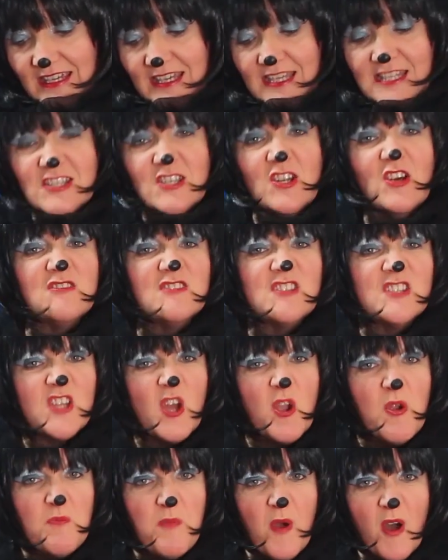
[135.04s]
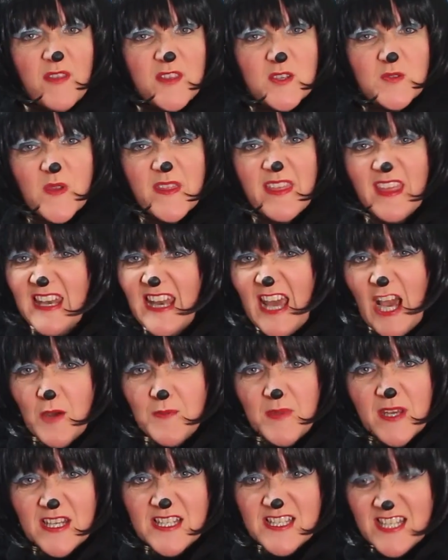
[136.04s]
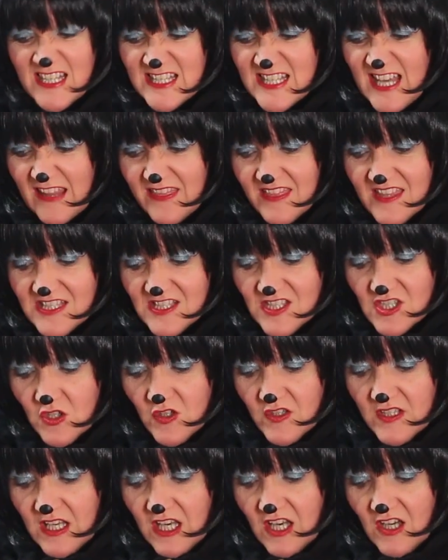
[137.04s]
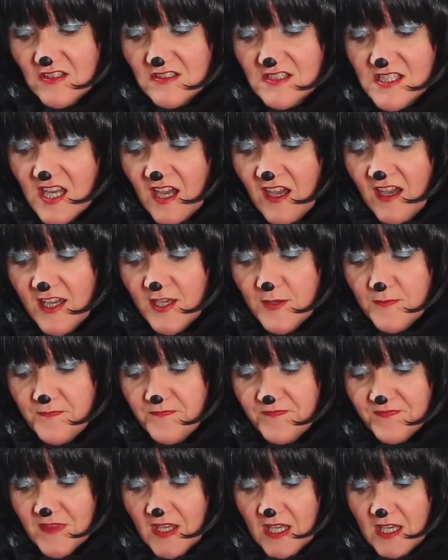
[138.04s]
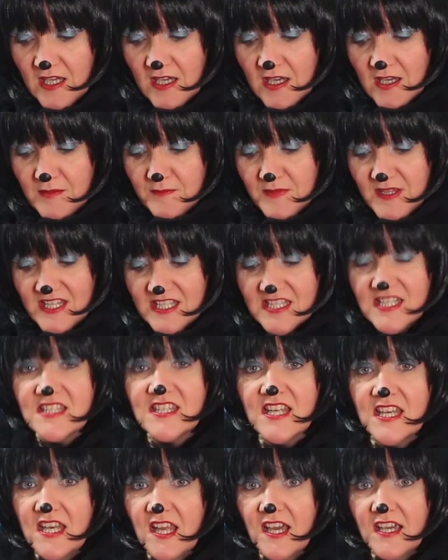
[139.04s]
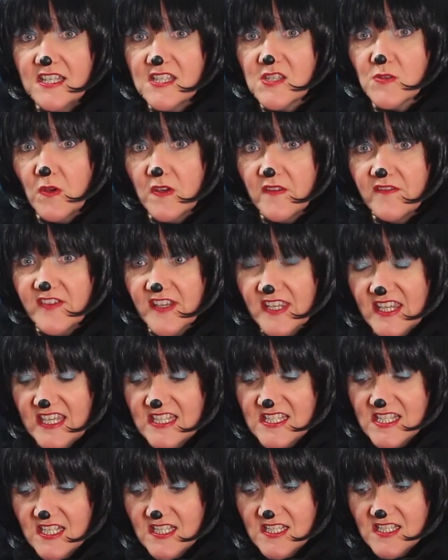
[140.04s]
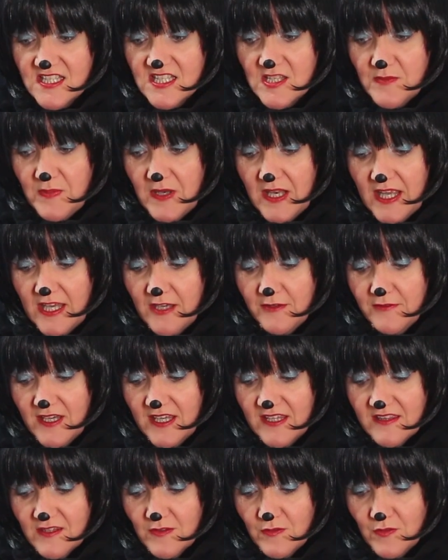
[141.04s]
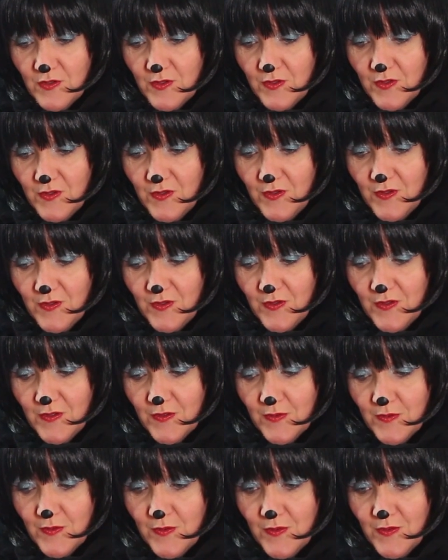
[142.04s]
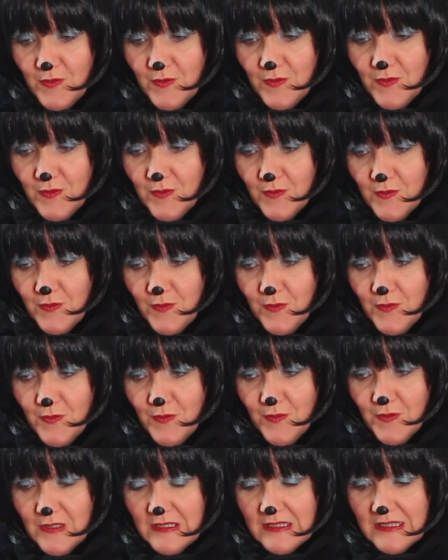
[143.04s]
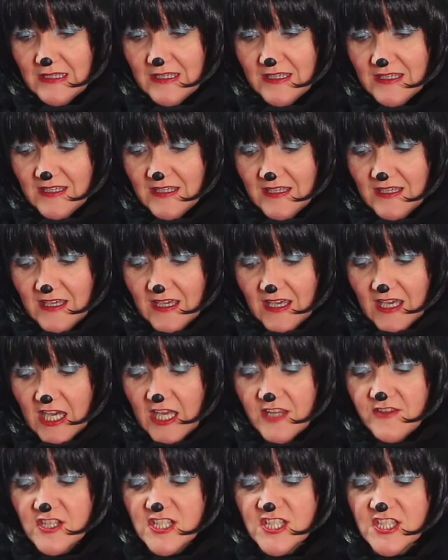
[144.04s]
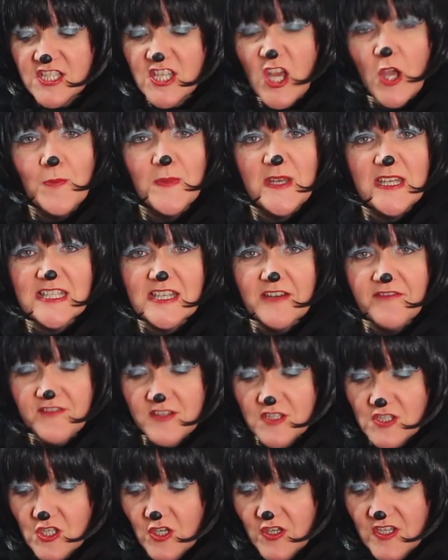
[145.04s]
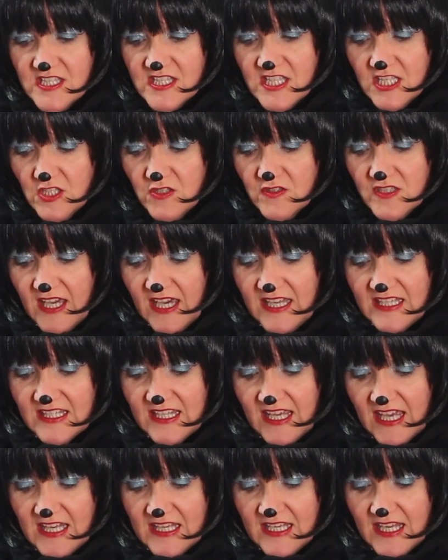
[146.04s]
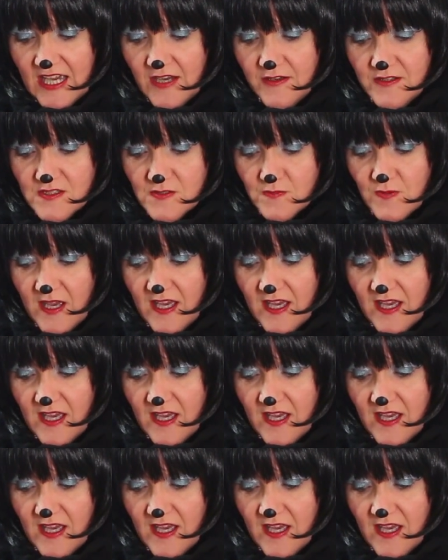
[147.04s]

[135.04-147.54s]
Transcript: He's not so bothered with it now because he's had this toy a long time. But this is a nice one for kittens to play with. Ooh, ooh, ooh. And there are so many different toys that you can get now as